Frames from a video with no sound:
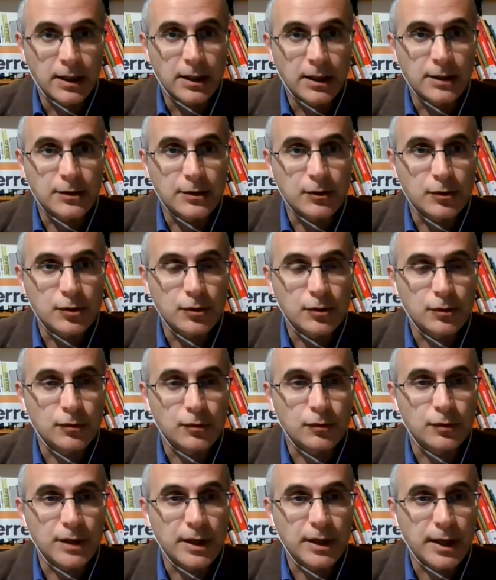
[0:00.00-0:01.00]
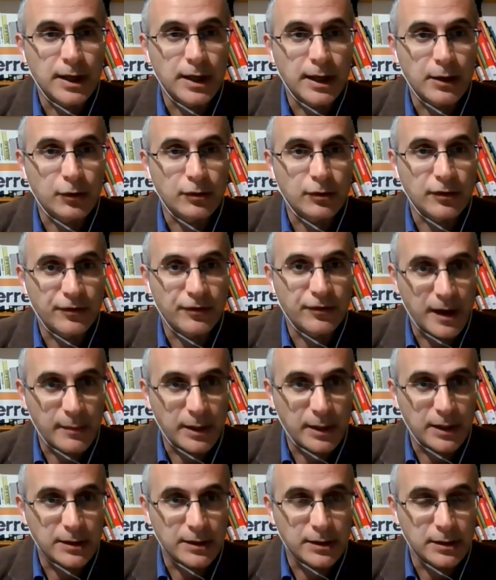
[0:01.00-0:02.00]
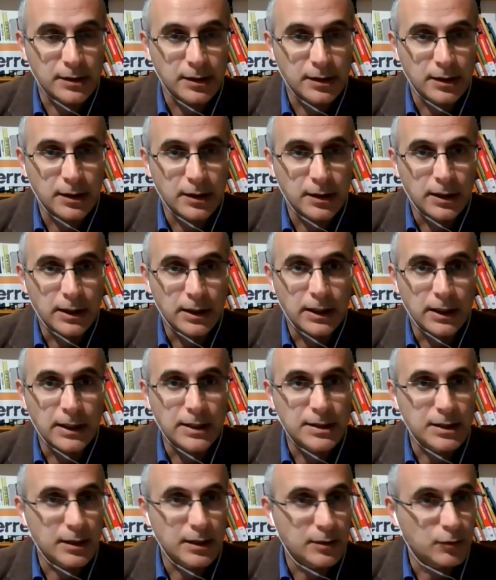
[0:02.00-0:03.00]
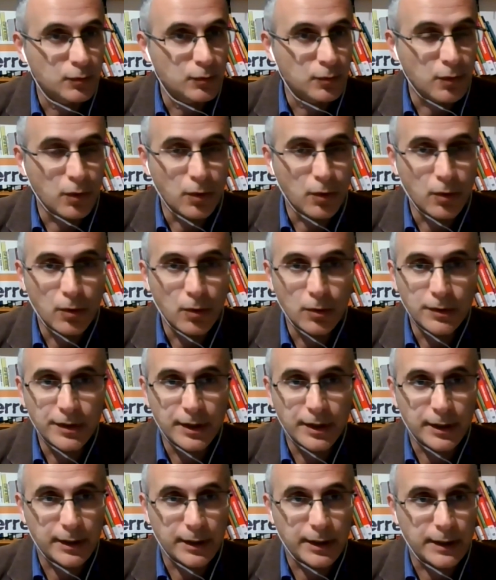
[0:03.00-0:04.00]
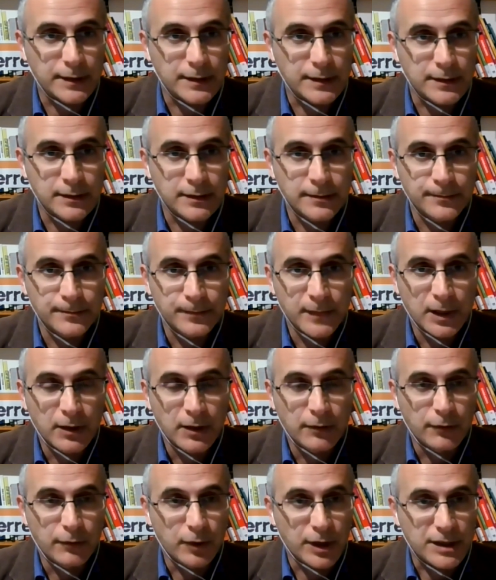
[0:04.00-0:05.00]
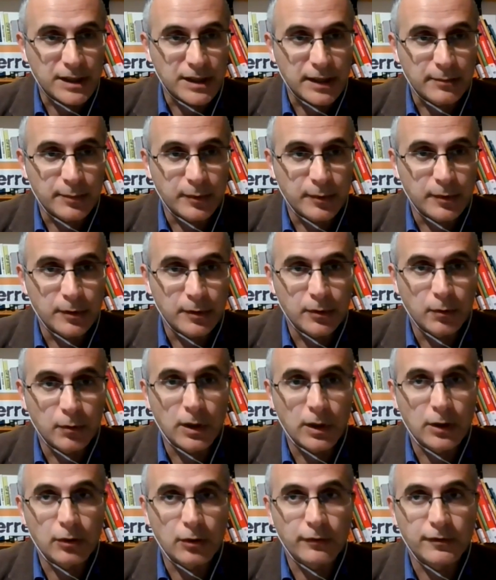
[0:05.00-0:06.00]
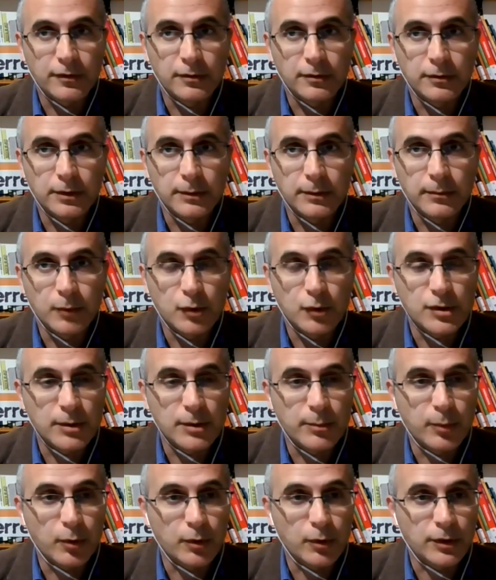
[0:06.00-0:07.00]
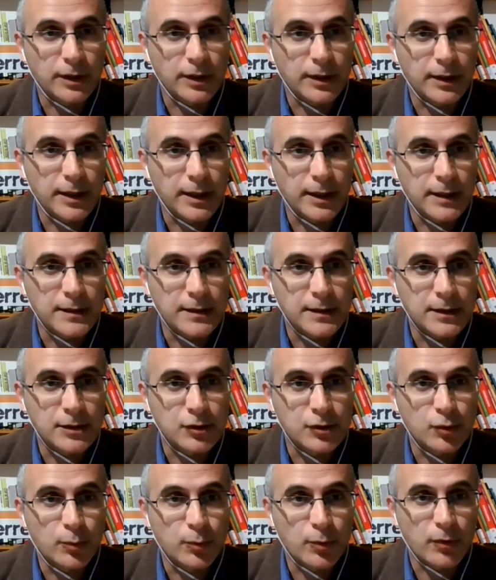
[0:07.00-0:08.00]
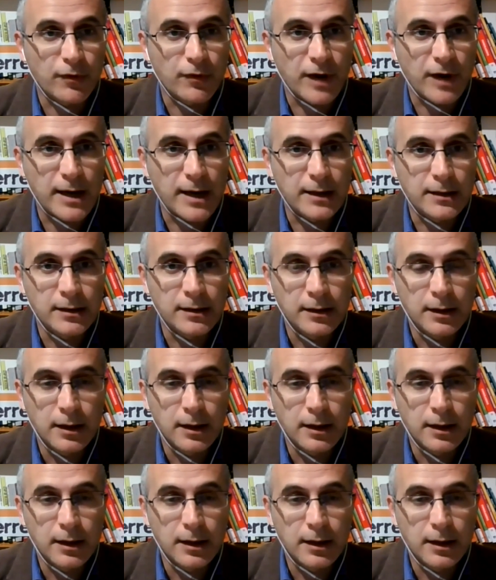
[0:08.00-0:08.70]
is also to take care of the families, listen to all their needs. For example, one of the most important needs is to provide